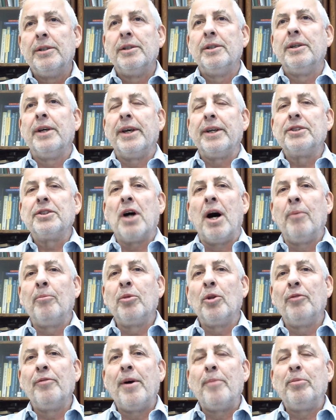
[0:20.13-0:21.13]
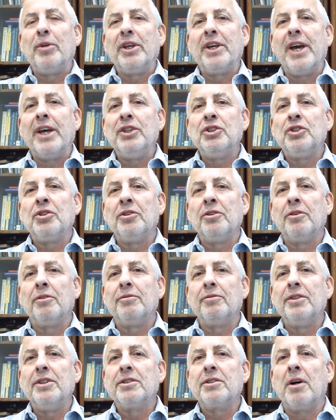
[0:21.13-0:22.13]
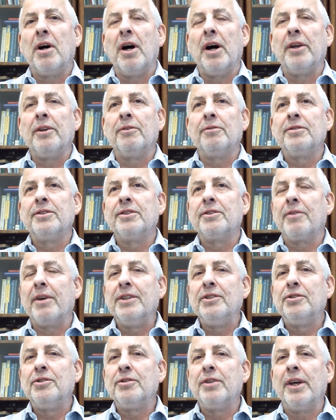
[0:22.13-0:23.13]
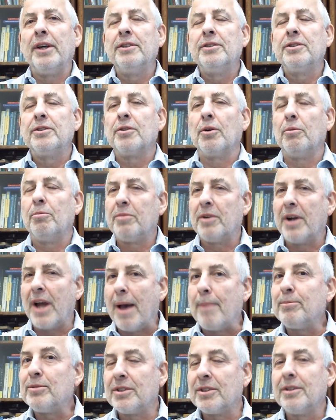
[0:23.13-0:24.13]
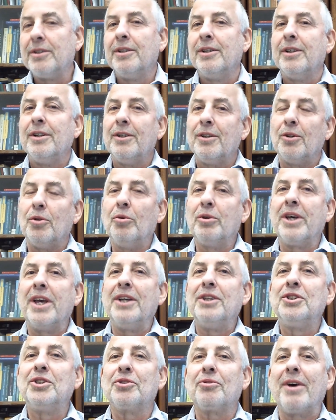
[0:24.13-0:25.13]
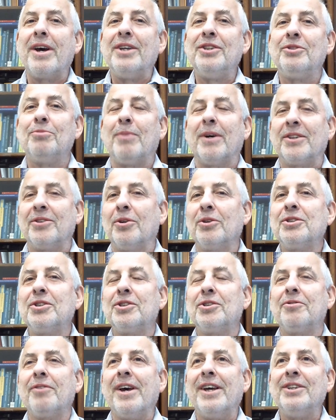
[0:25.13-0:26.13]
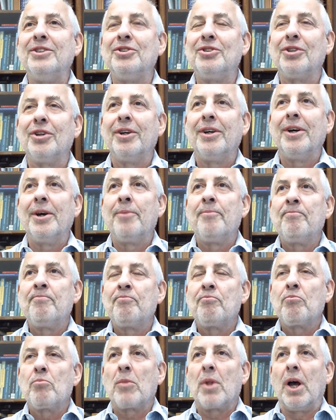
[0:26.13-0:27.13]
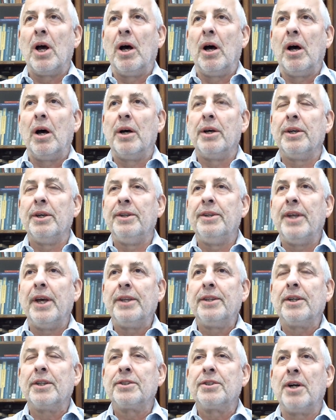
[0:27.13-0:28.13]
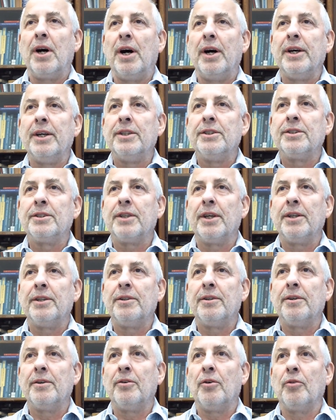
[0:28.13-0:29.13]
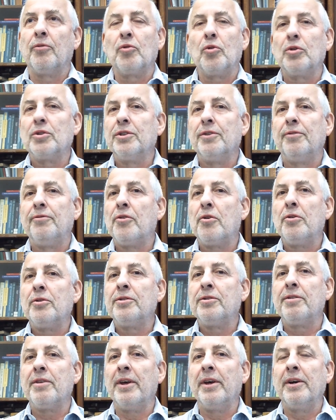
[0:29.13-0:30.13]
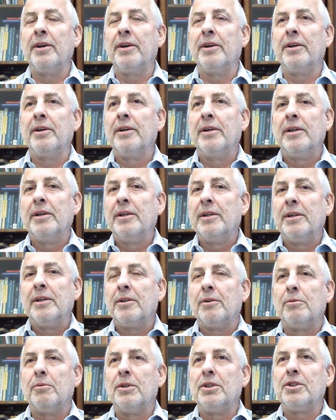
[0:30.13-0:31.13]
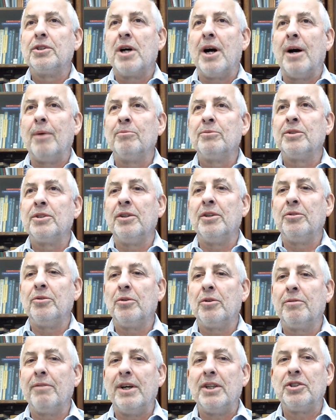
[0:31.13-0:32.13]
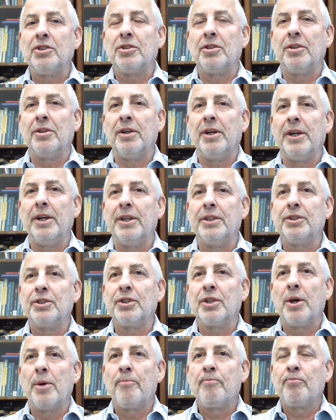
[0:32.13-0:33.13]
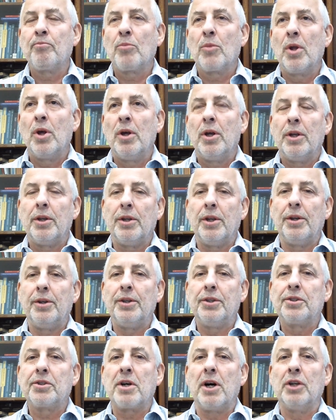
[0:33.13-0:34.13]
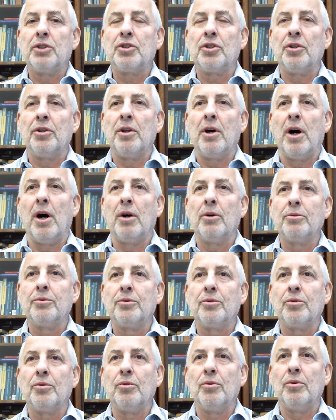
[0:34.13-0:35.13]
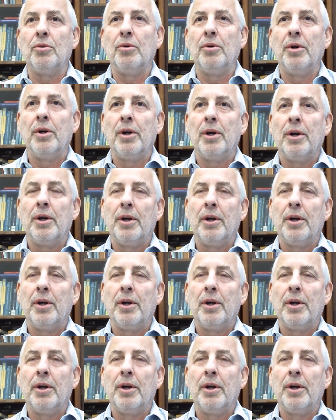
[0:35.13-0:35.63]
example of application of these kind of strange things, or perhaps looking strange but not strange, in data science. And of course the first thing which comes into question is the discussion how to